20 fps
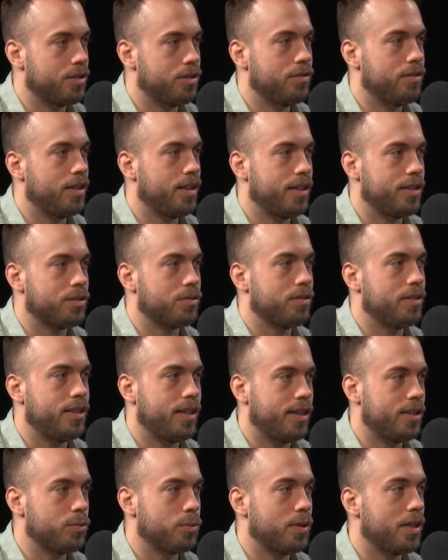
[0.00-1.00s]
2 days, 3
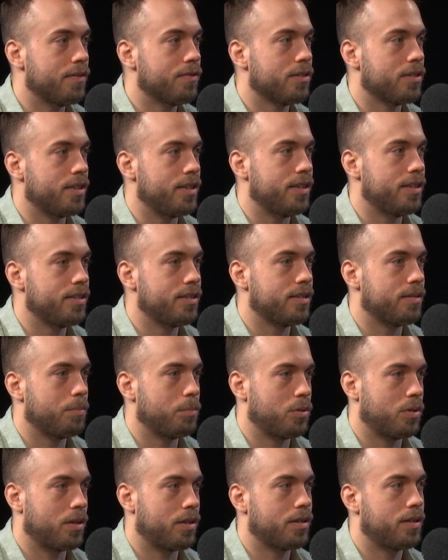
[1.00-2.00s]
days, whatever it is, to
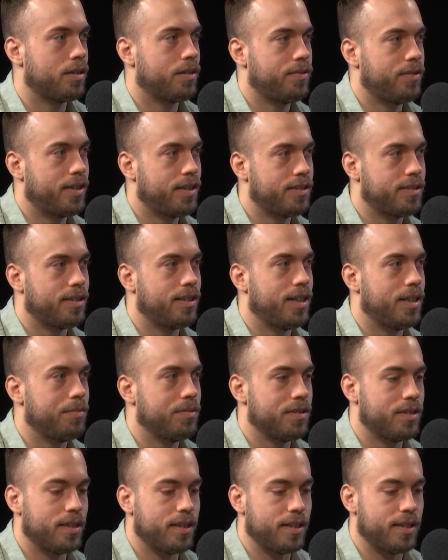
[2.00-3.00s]
block off that time
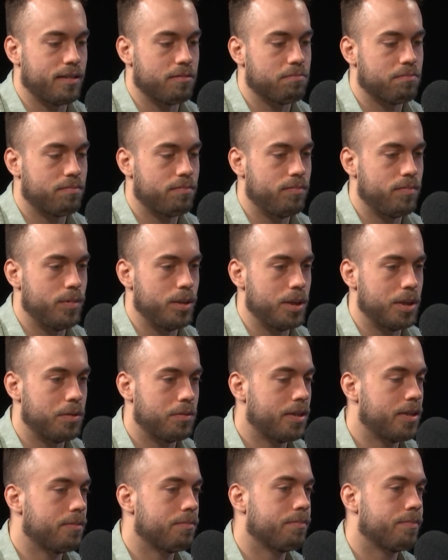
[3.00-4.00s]
and say, you know
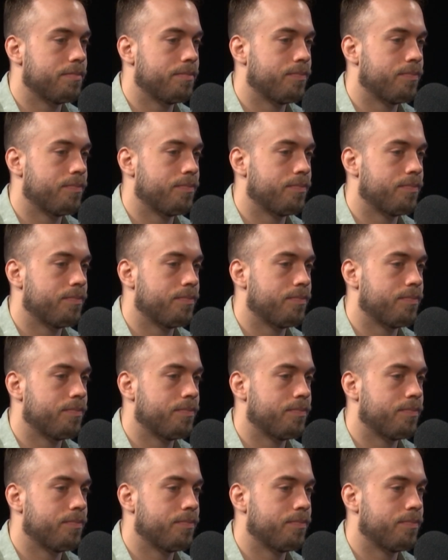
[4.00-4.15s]
what?